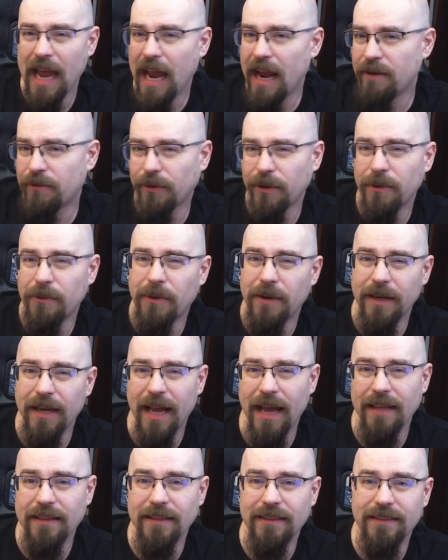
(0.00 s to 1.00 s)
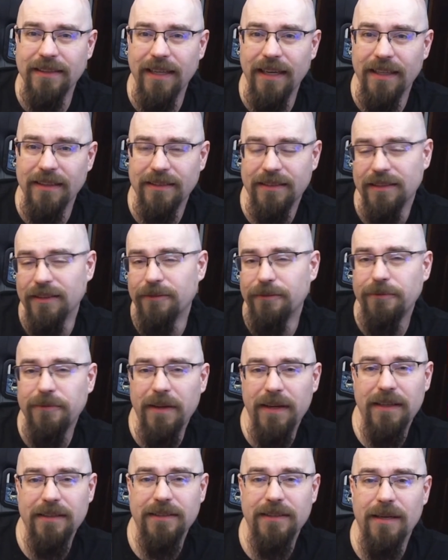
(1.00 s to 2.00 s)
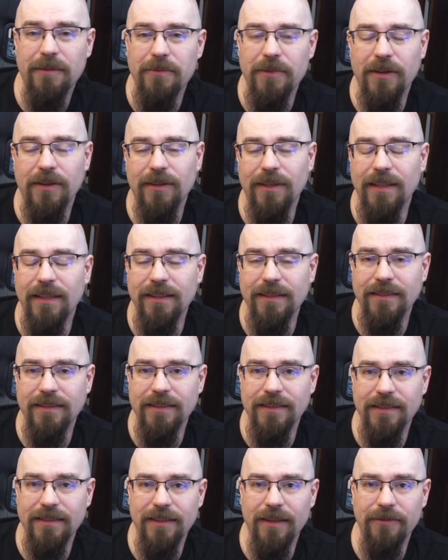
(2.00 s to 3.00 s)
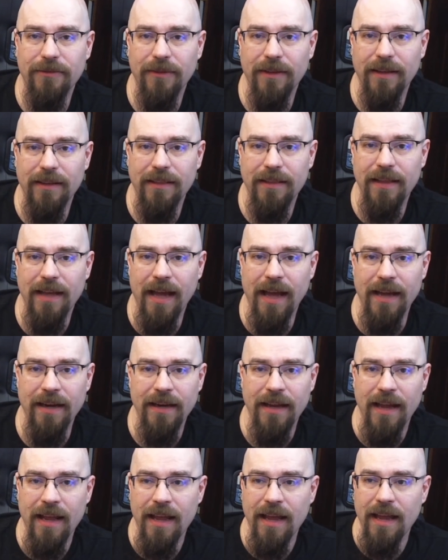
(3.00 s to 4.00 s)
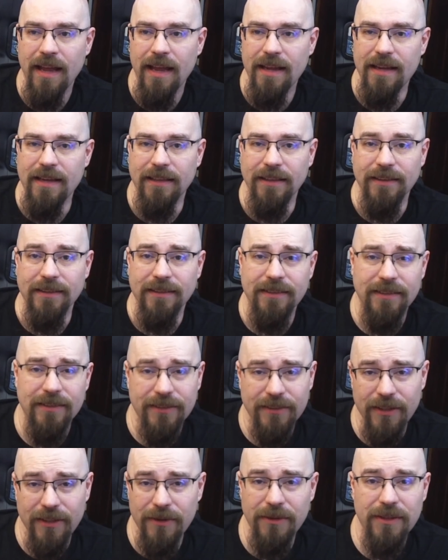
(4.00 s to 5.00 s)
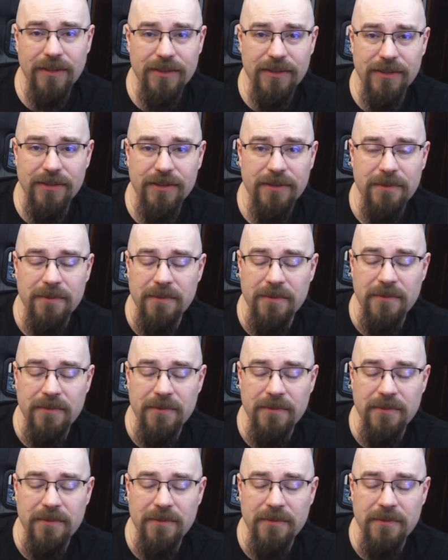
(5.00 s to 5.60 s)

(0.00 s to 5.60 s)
everyone had the chance to finish up their lunch and stuff like that. And as soon as